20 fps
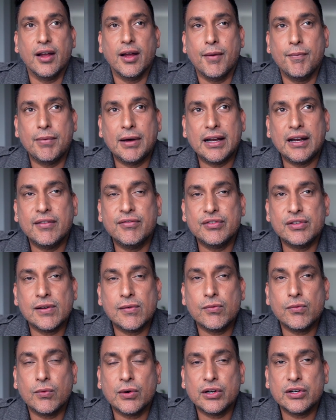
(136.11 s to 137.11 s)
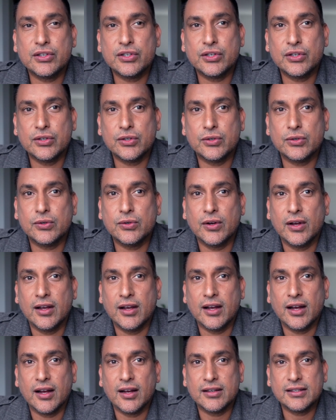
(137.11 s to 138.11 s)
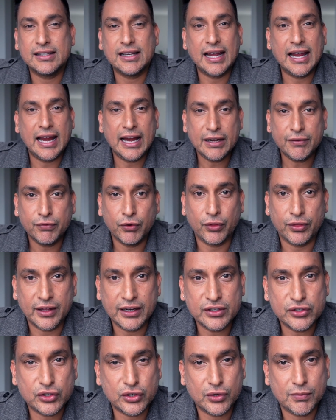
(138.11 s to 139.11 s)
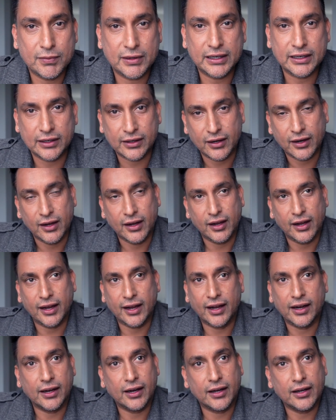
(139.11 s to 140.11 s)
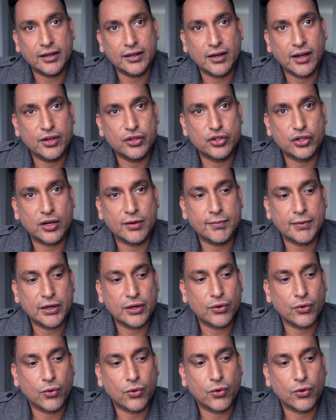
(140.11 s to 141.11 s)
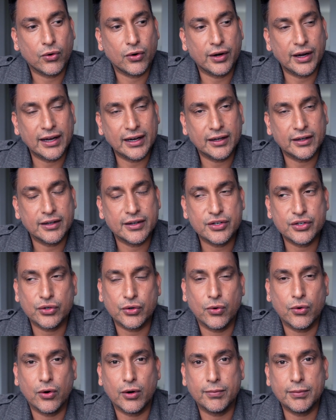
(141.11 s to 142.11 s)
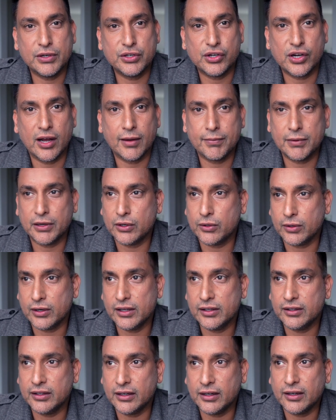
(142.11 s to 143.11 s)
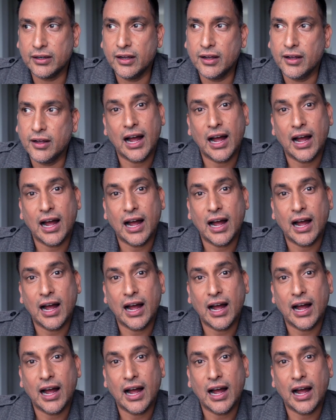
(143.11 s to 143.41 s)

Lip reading: But if someone were to say hateful things to me in German or English or Punjabi or Hindi,